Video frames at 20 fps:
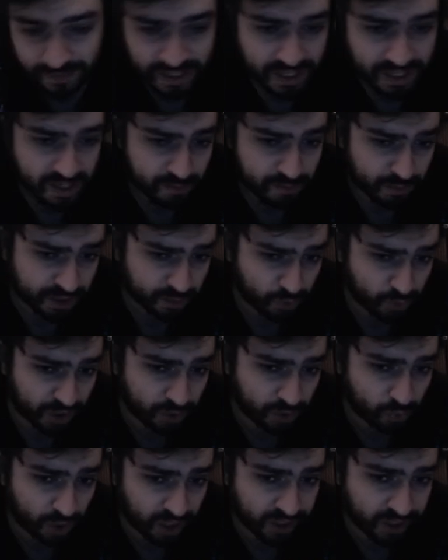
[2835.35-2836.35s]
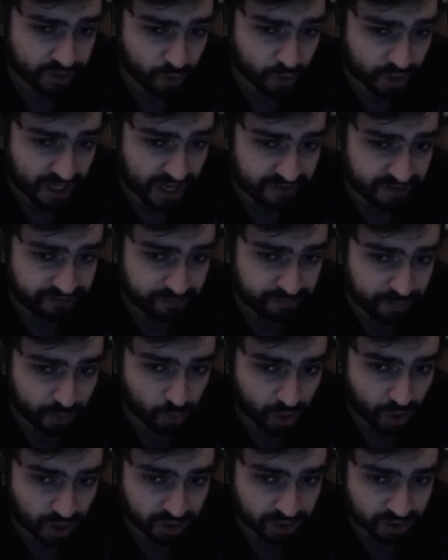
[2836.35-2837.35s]
By the way, why rook f
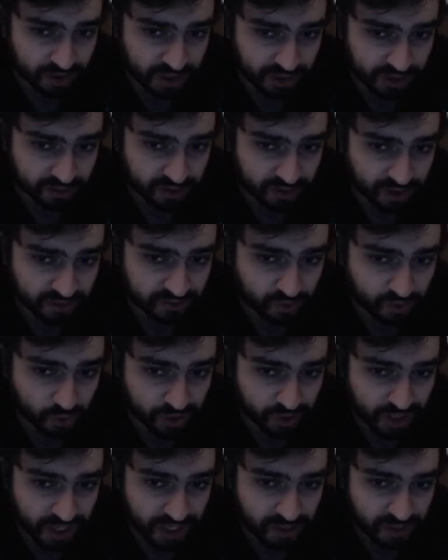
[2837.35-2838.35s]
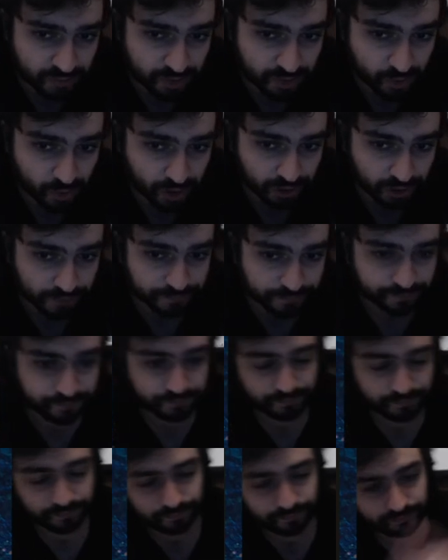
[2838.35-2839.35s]
b1 and not rook a b1?
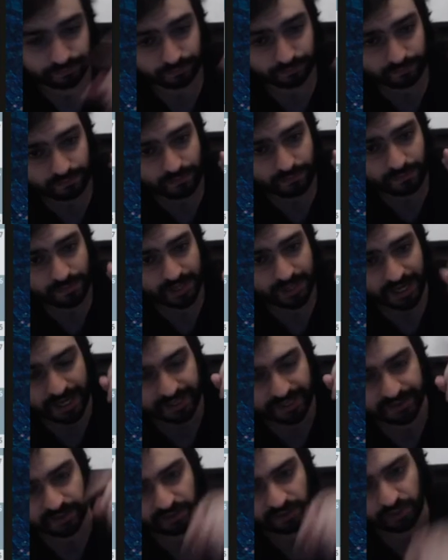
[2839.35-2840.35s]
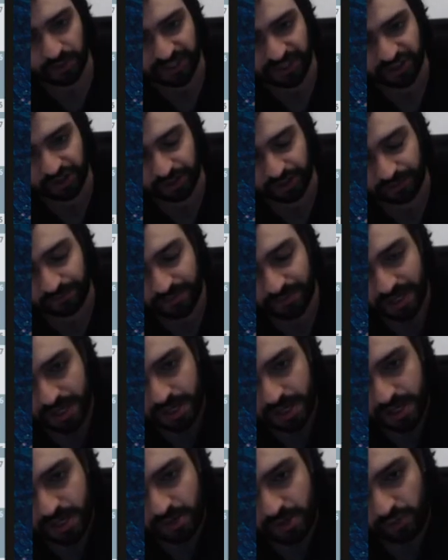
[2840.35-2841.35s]
Excellent question.
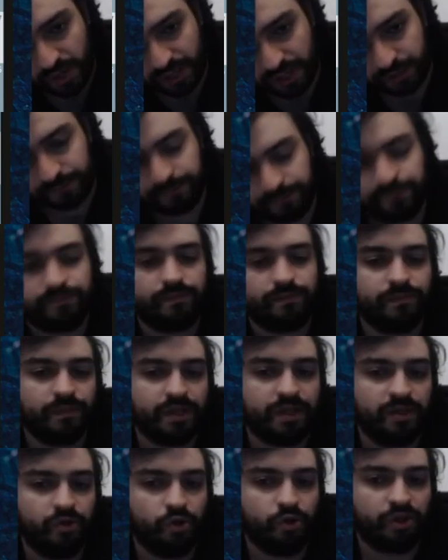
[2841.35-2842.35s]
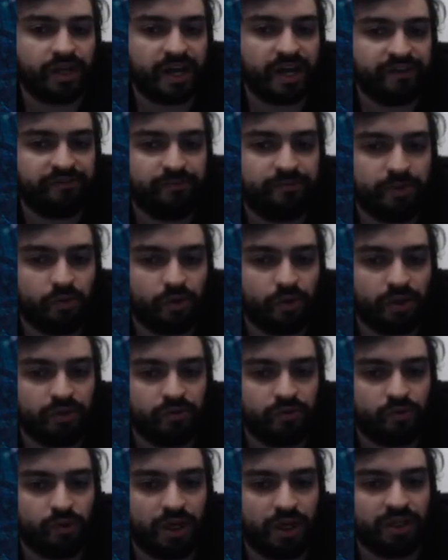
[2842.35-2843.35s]
Well, rook f b1,
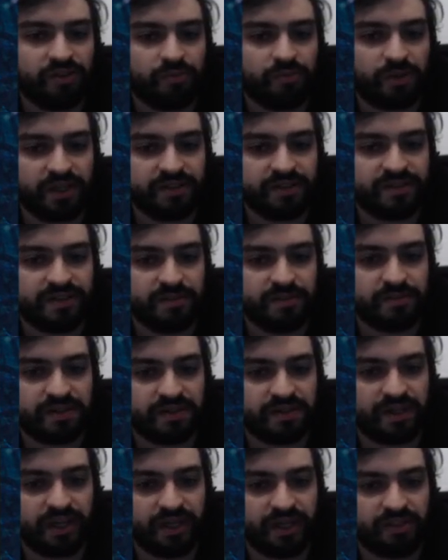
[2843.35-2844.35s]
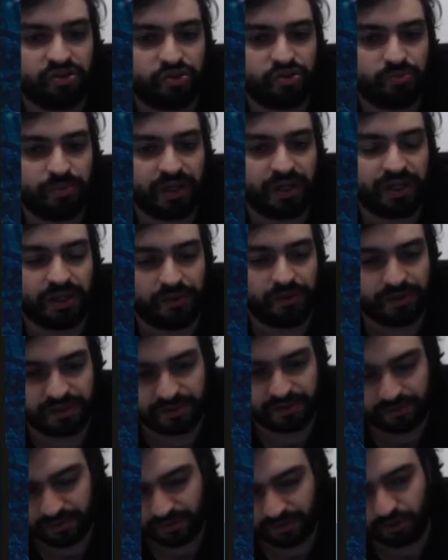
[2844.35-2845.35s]
while it might seem strange making
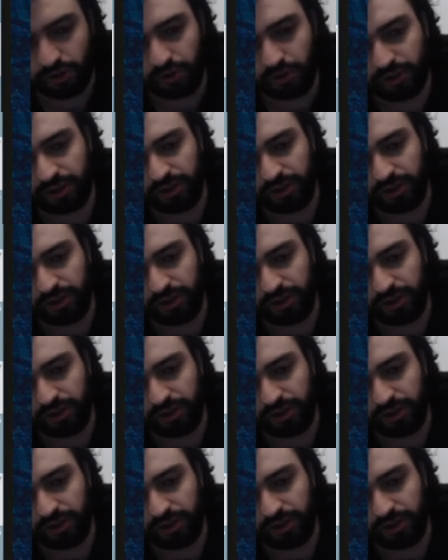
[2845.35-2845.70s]
this rook